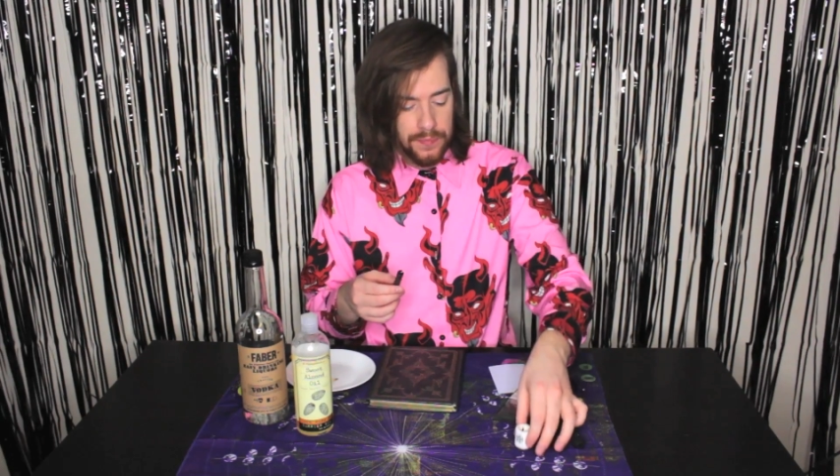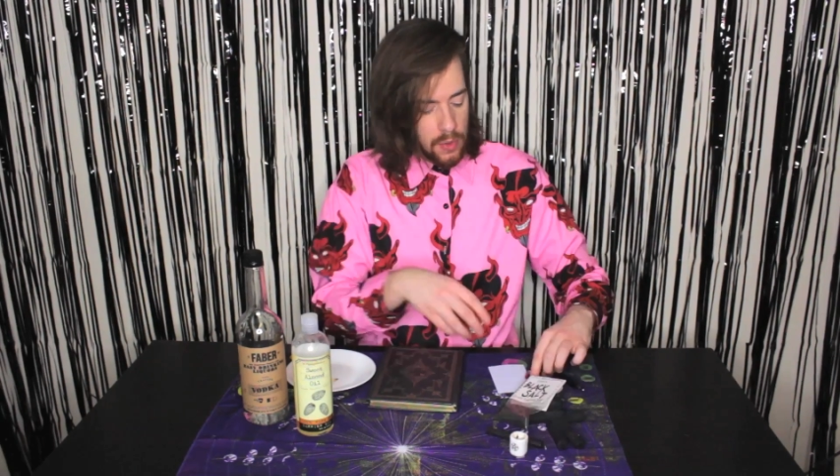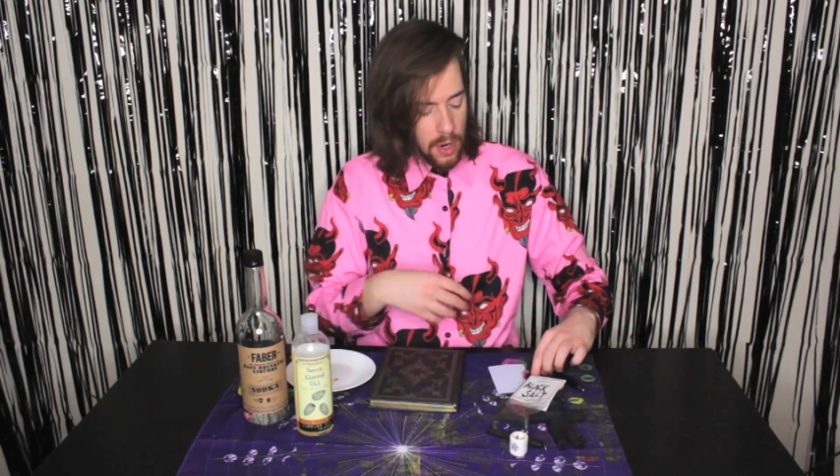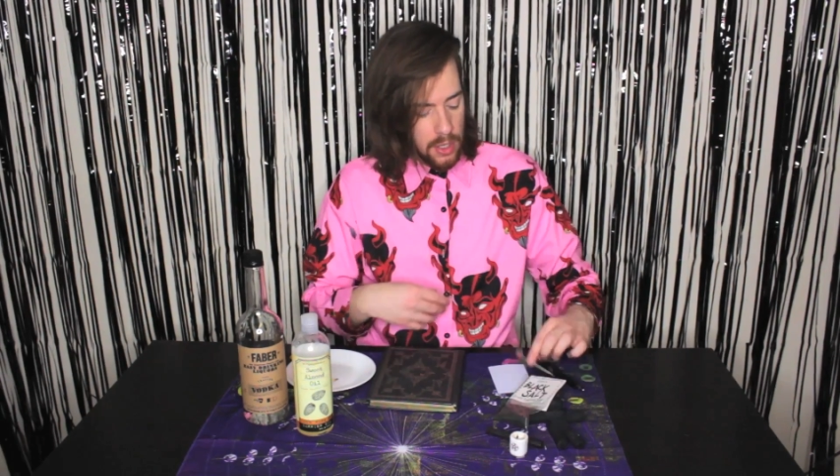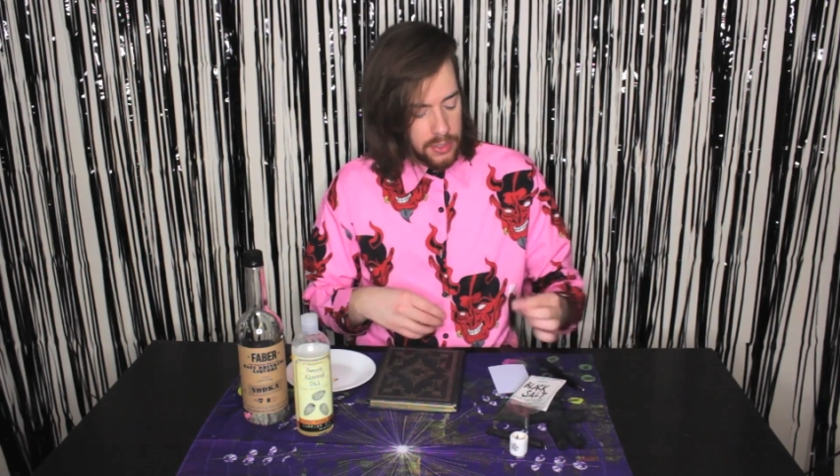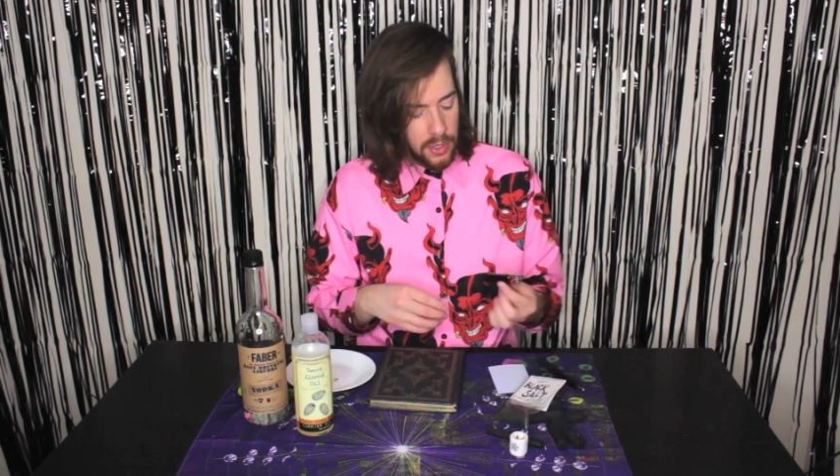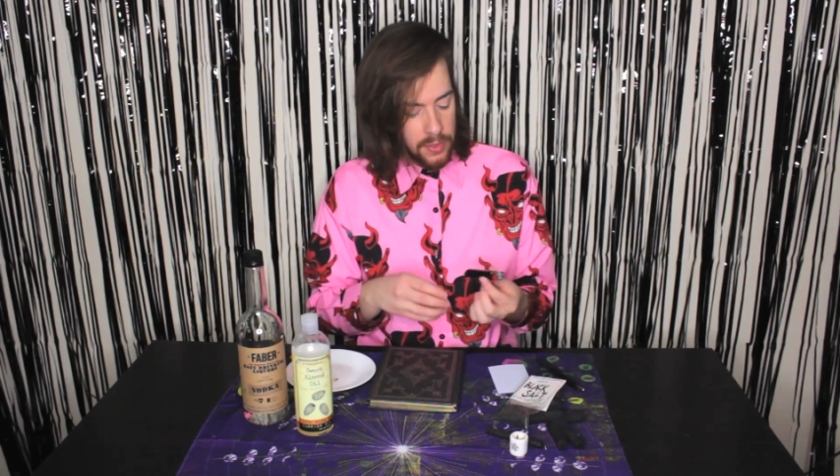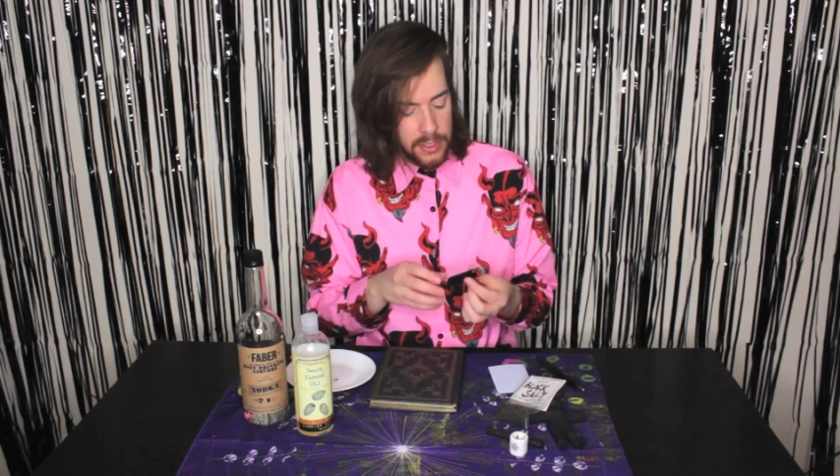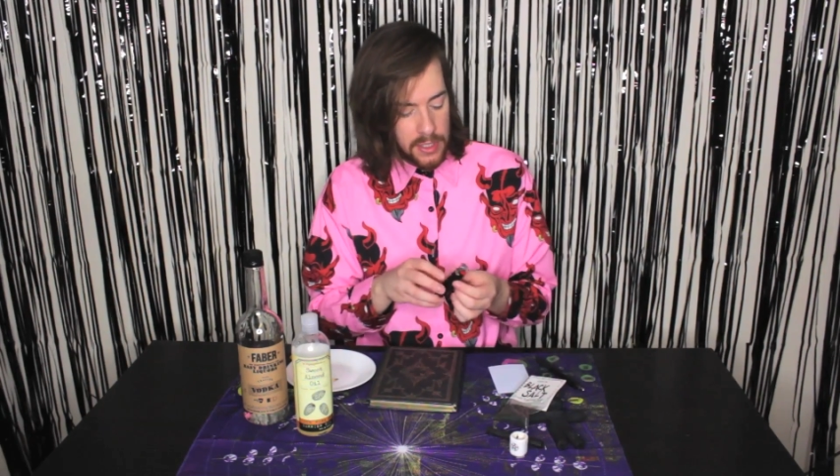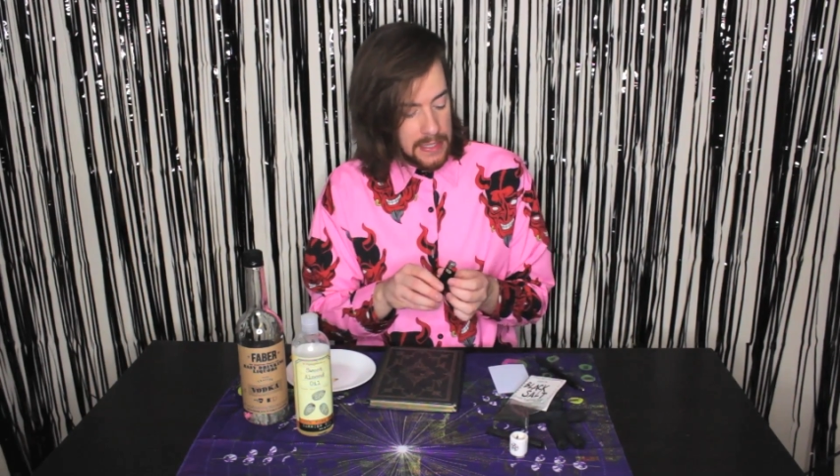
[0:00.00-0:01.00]
You are also
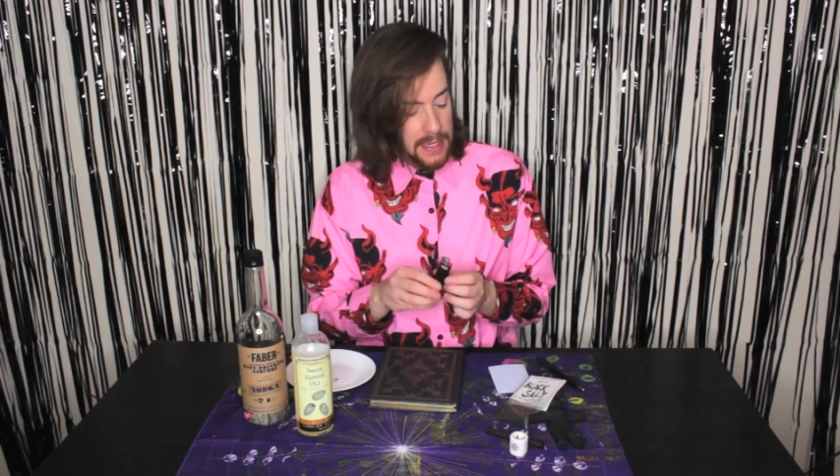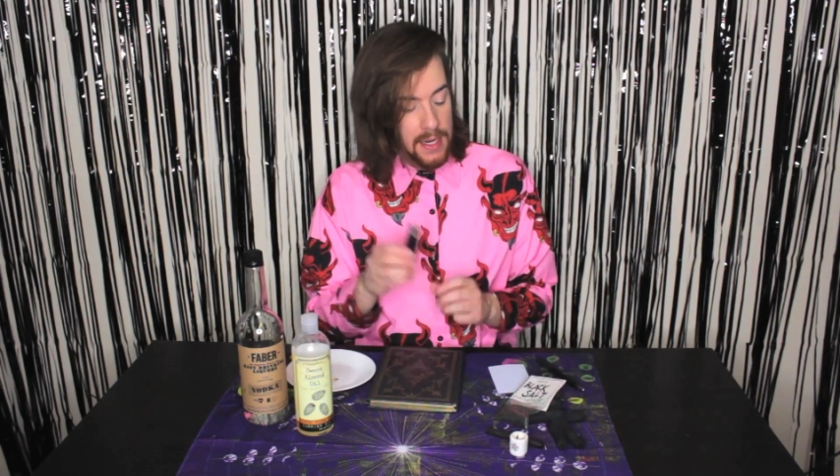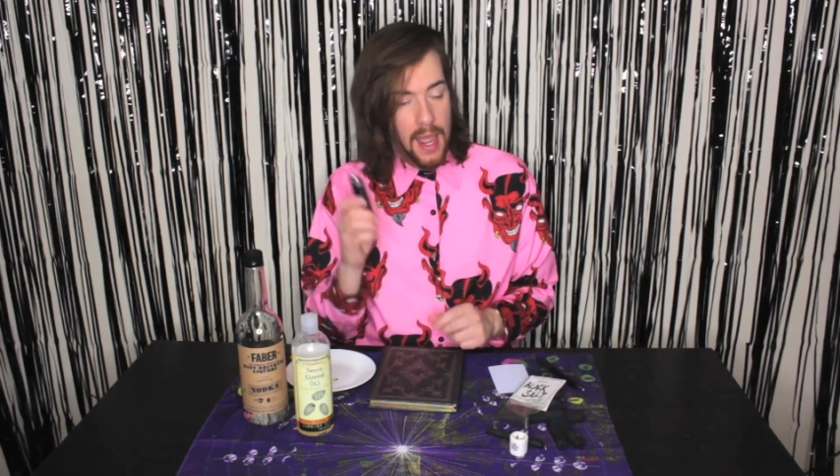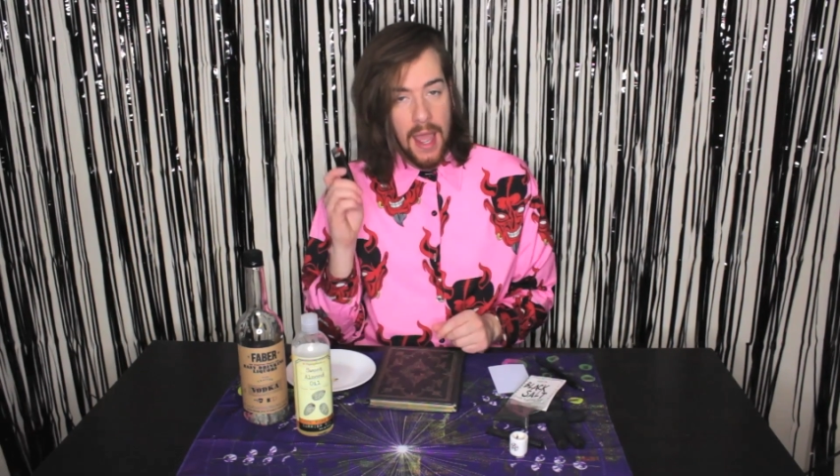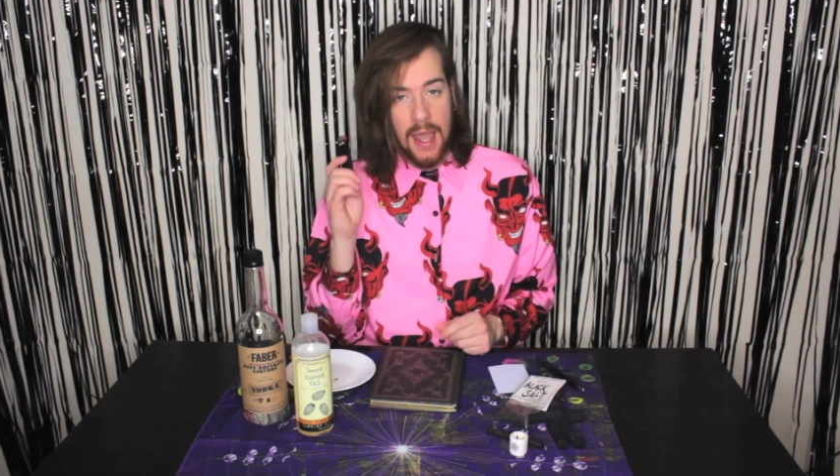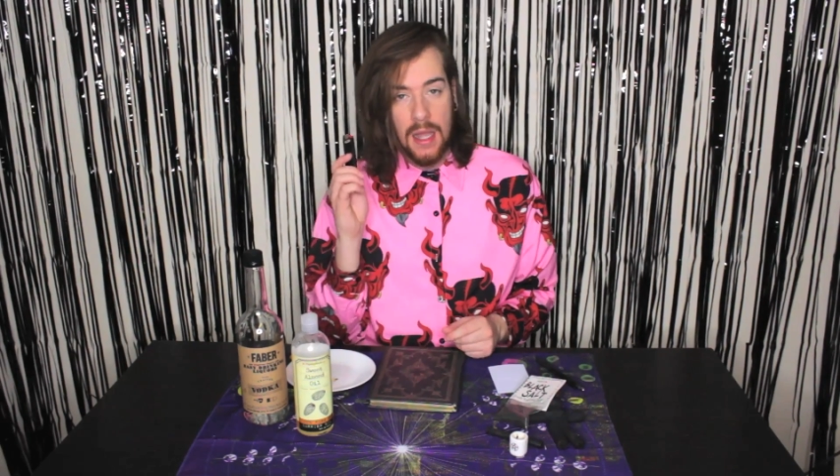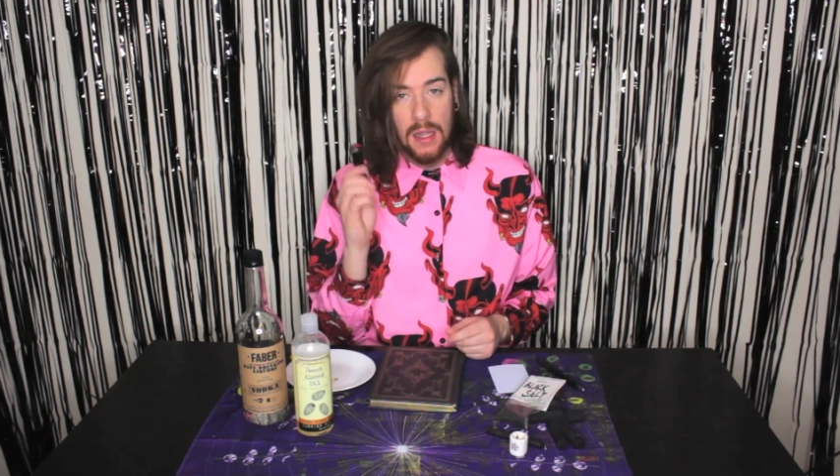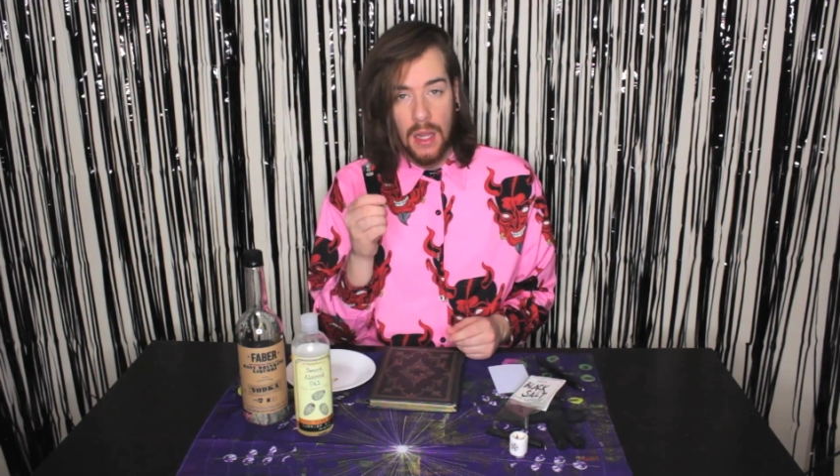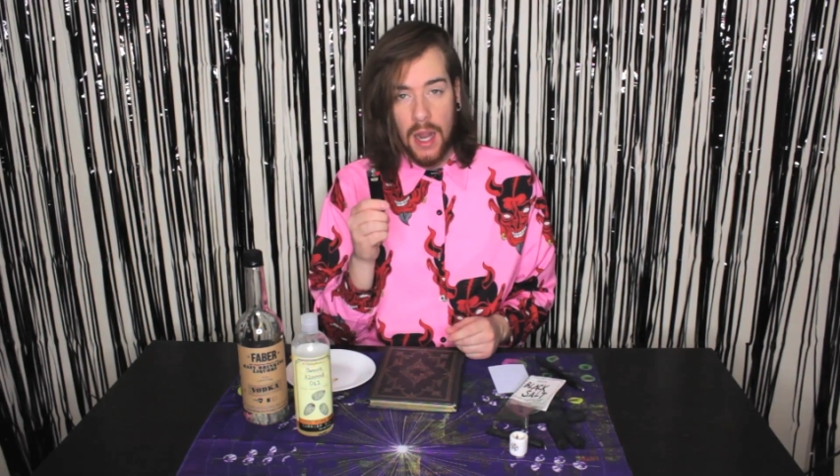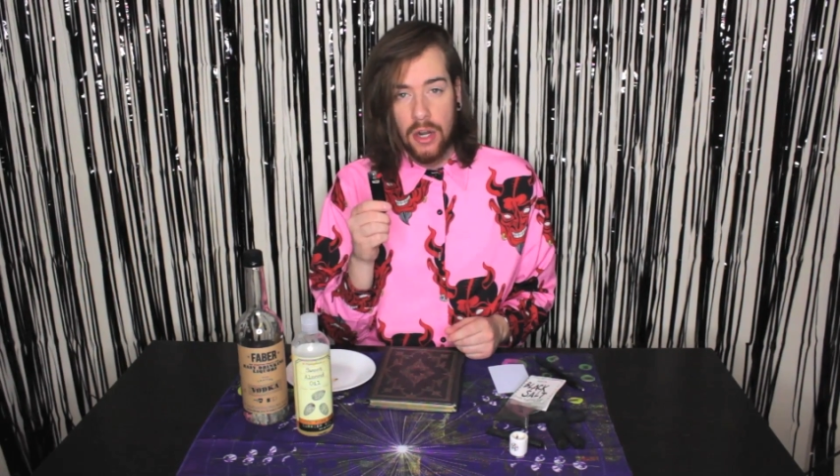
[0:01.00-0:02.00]
going to need a
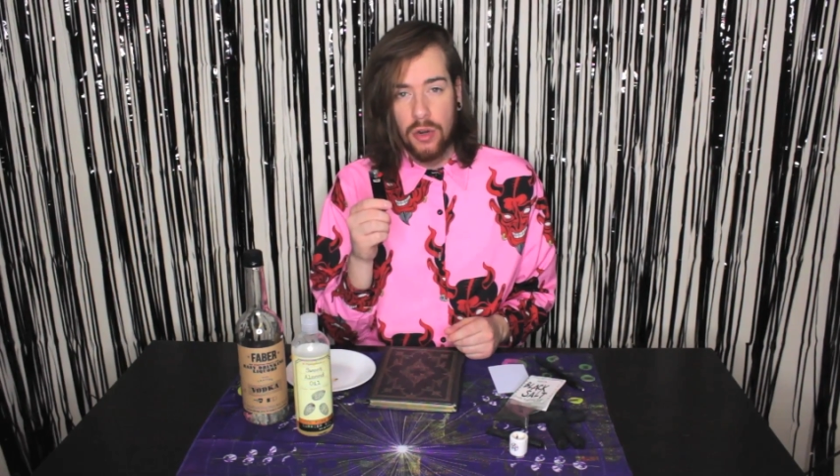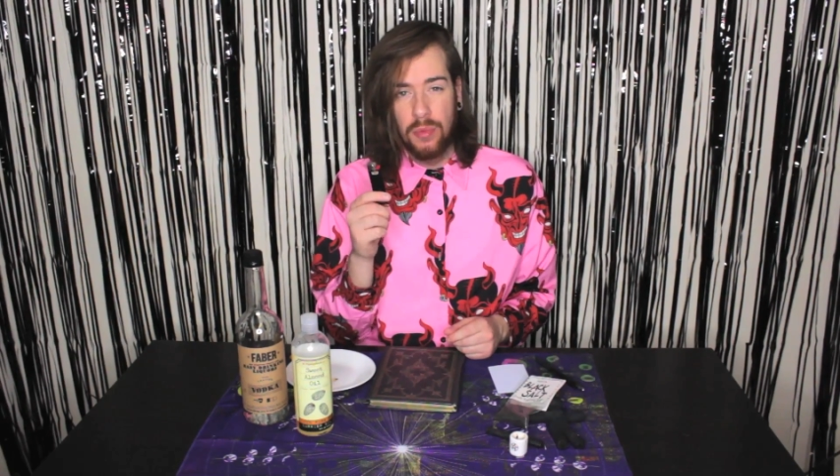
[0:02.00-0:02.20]
lighter,